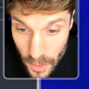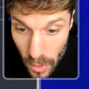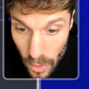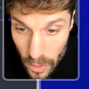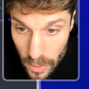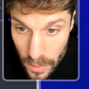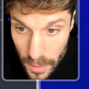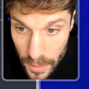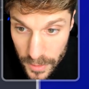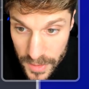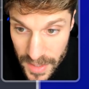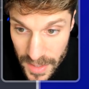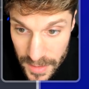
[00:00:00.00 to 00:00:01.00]
the goal,
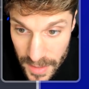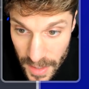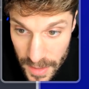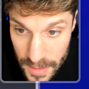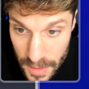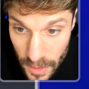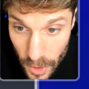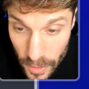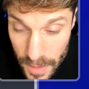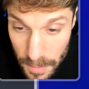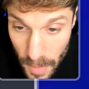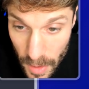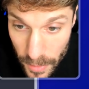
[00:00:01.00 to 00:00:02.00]
you'll see it says the
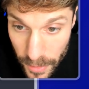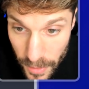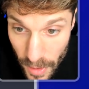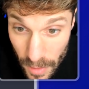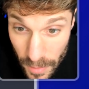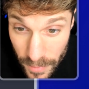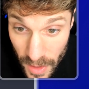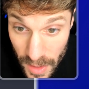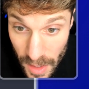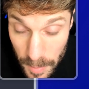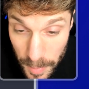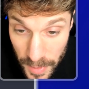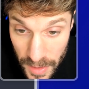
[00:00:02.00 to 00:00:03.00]
current month of the
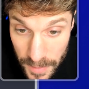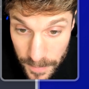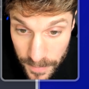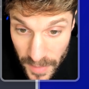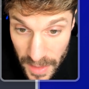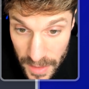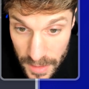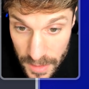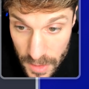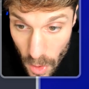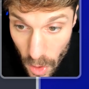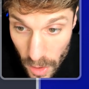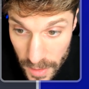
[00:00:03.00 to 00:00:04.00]
company
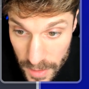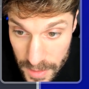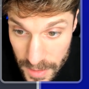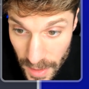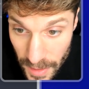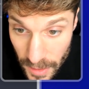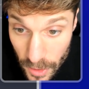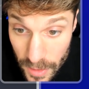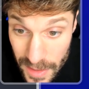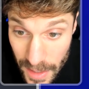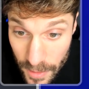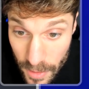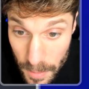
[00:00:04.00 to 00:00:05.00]
is August and
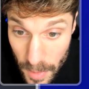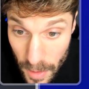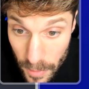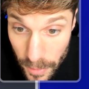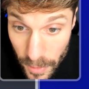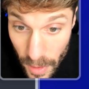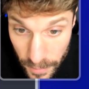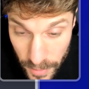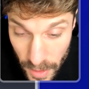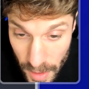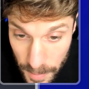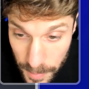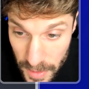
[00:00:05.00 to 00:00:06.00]
current day of the month of the
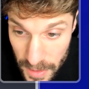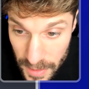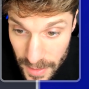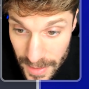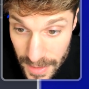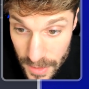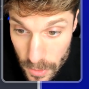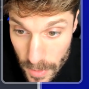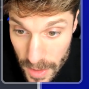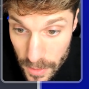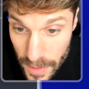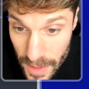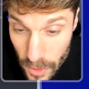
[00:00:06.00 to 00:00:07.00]
company is
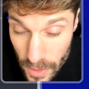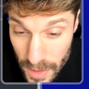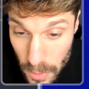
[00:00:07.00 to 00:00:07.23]
greater than or